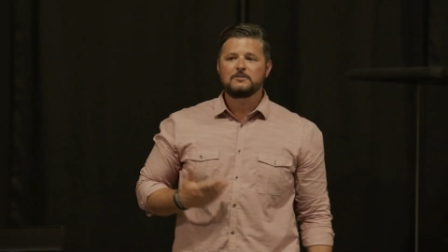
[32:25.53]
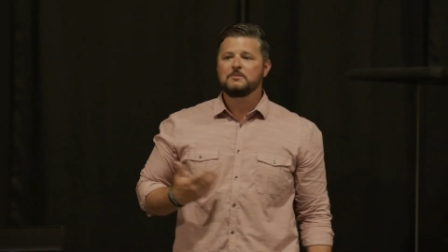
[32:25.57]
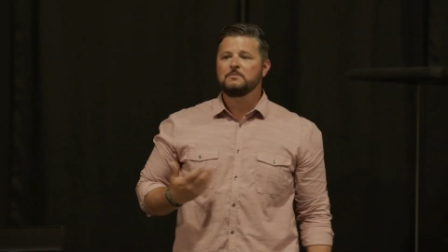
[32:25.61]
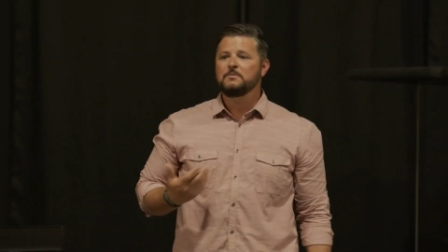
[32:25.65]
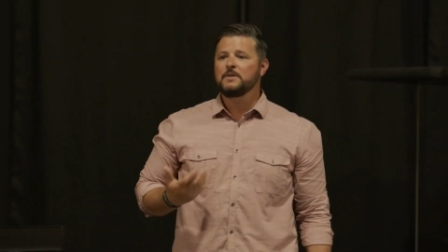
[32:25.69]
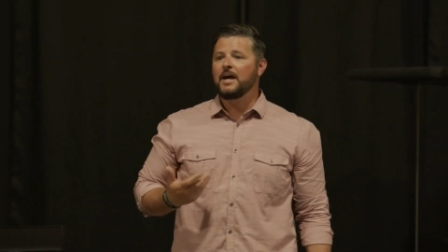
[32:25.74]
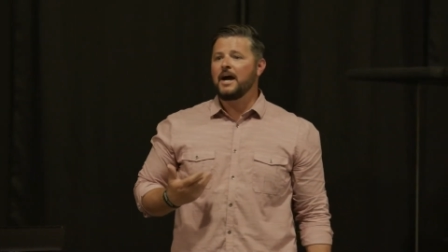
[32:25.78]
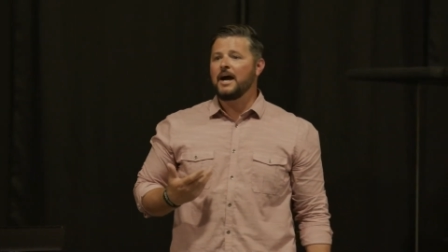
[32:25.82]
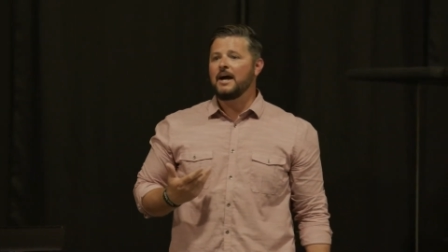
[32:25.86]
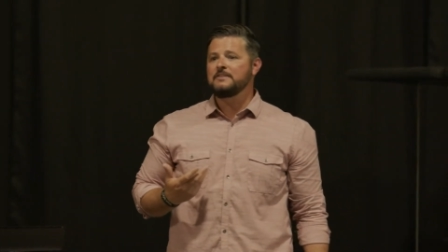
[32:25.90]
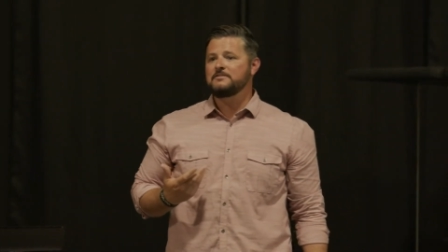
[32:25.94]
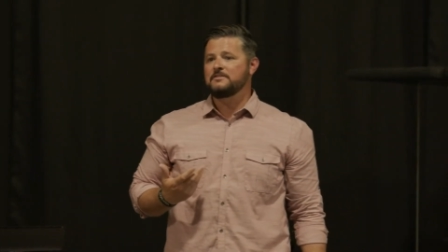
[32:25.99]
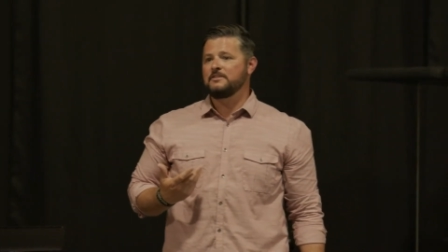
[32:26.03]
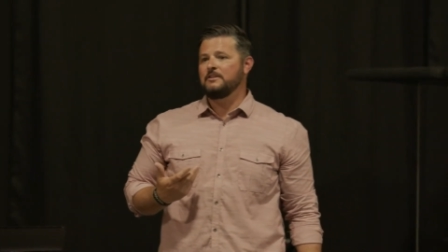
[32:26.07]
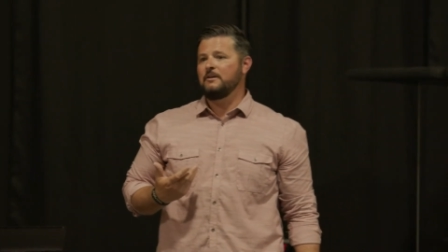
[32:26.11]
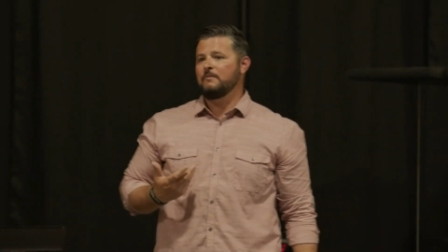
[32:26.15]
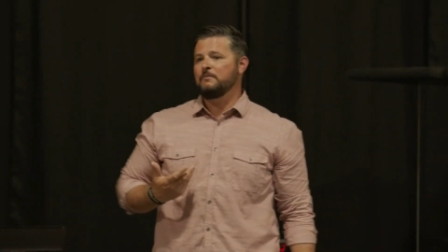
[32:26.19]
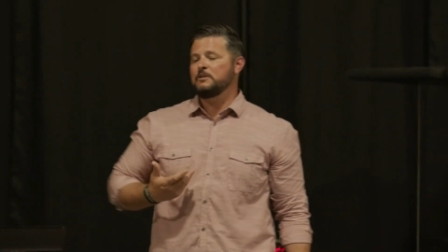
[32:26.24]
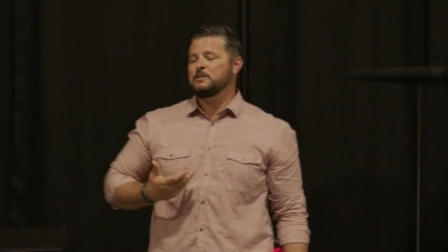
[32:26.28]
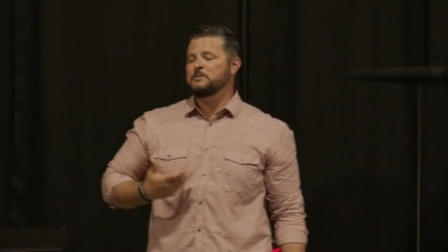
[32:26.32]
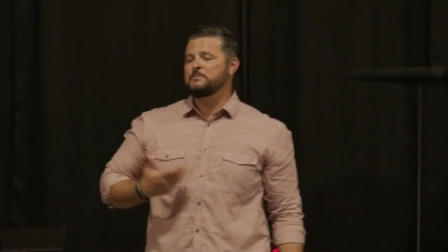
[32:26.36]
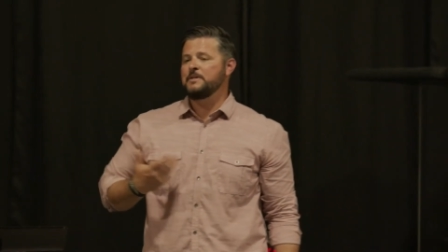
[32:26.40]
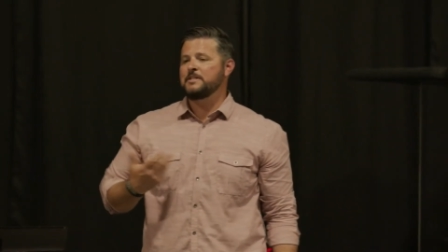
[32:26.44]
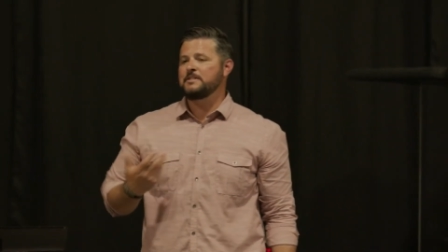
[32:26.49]
There's some guys, and
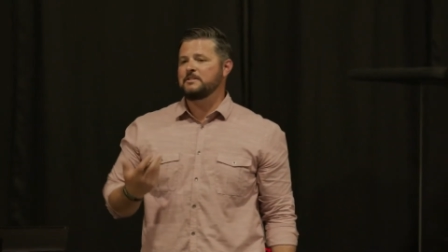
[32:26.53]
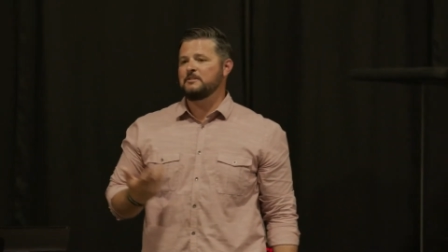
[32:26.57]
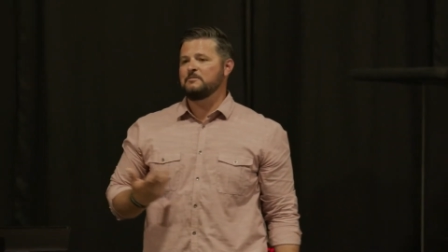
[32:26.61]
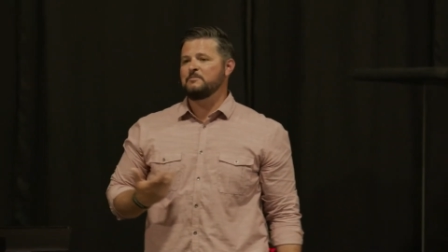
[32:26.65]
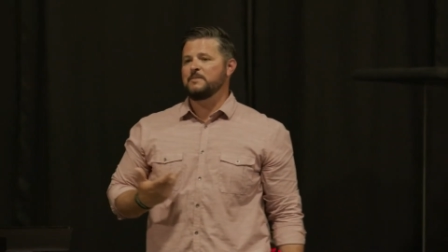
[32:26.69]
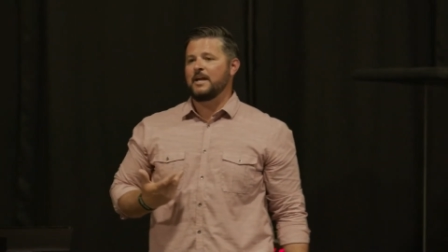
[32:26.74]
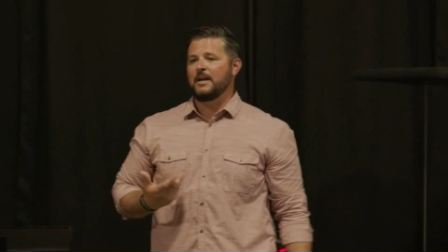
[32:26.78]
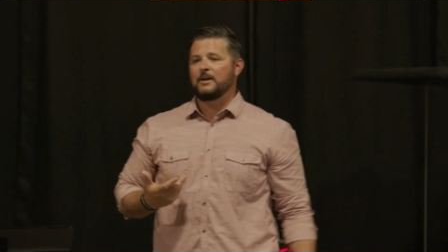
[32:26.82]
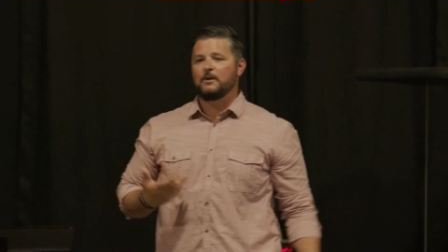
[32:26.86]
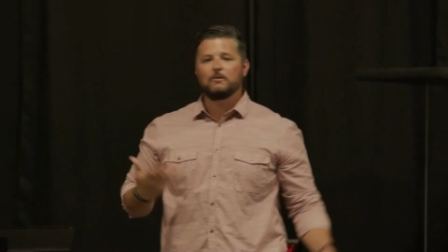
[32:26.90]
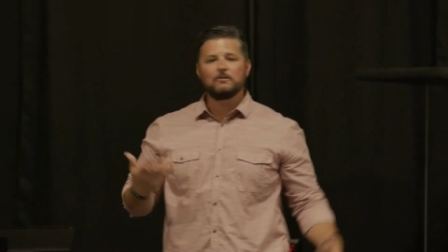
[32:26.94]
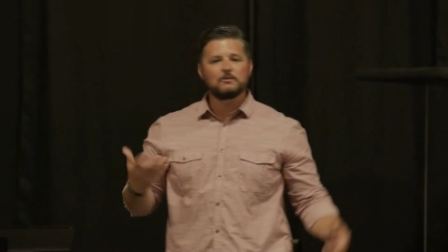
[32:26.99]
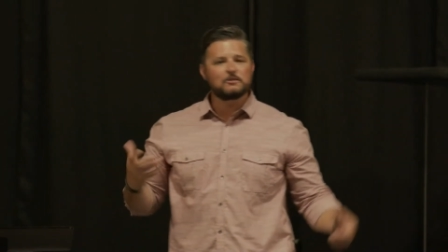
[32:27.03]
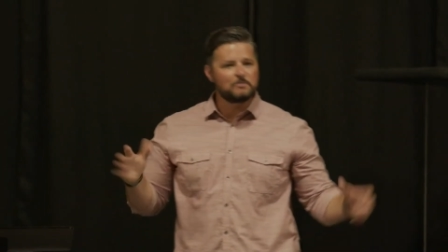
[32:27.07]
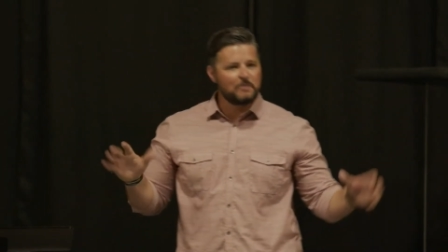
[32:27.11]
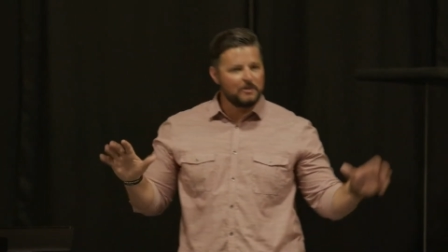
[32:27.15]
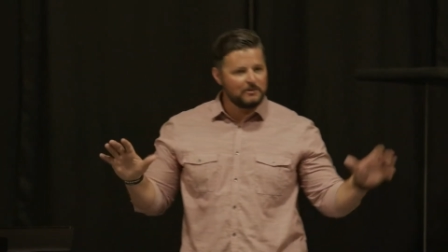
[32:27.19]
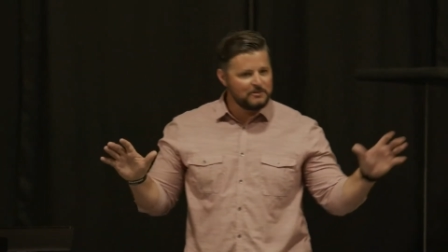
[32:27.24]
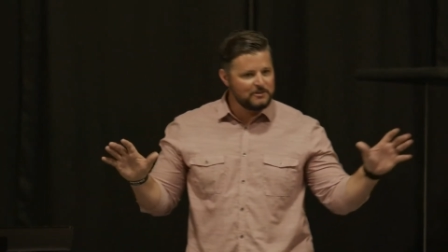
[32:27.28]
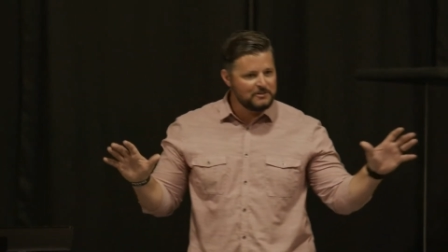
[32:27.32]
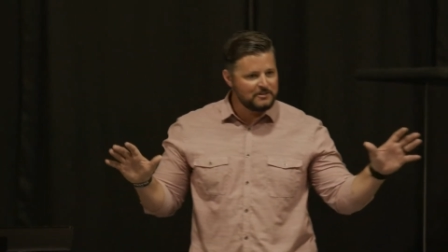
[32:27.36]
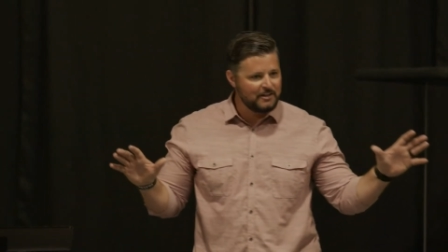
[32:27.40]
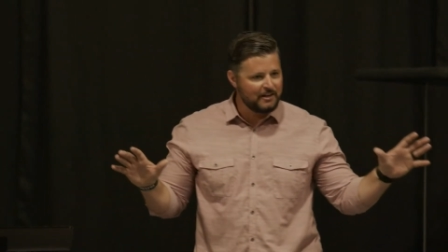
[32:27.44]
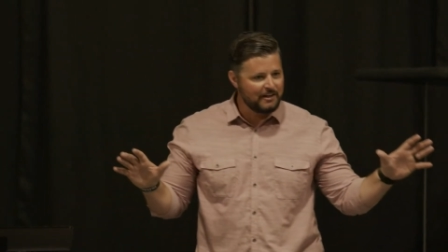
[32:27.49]
I'm gonna speak to the men. I know it's
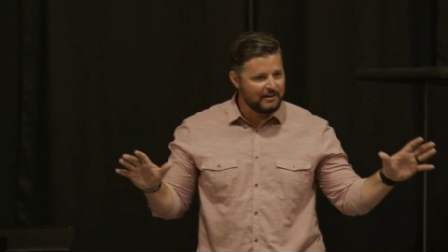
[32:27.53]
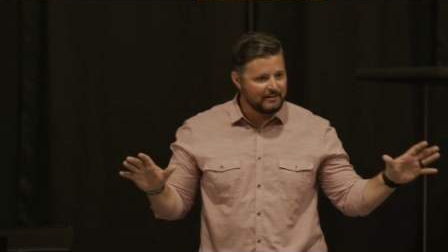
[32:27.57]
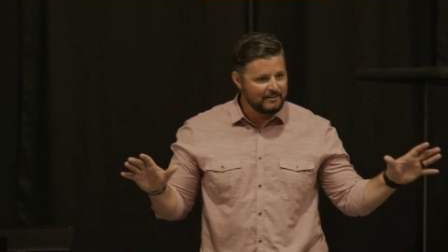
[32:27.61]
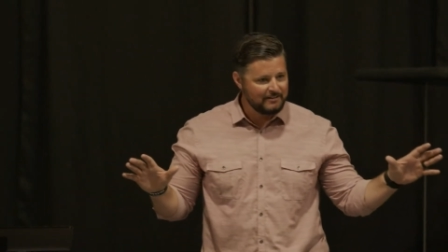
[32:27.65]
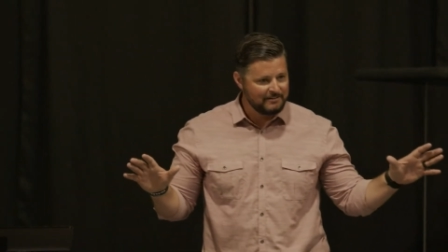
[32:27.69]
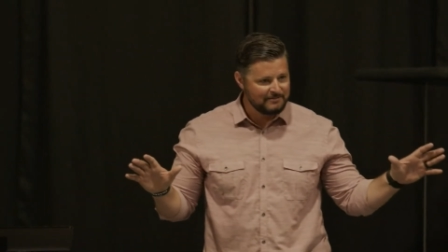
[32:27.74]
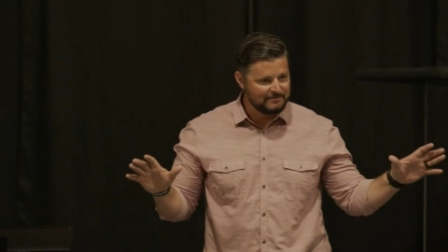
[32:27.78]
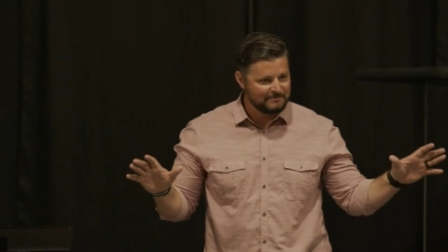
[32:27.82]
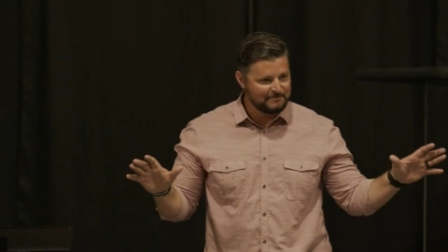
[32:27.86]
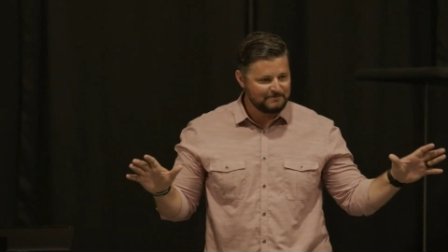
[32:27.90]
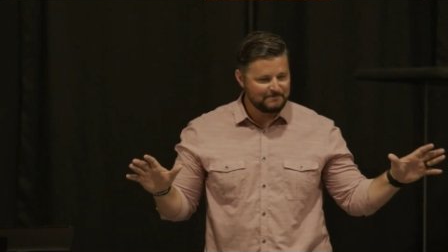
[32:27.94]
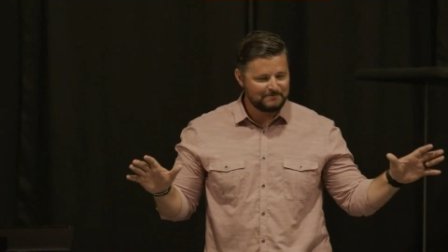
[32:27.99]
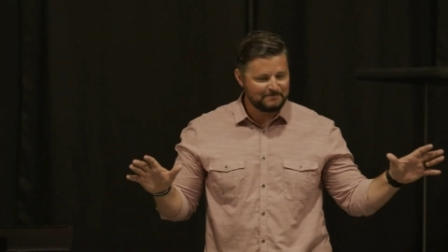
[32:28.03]
Mother's Day,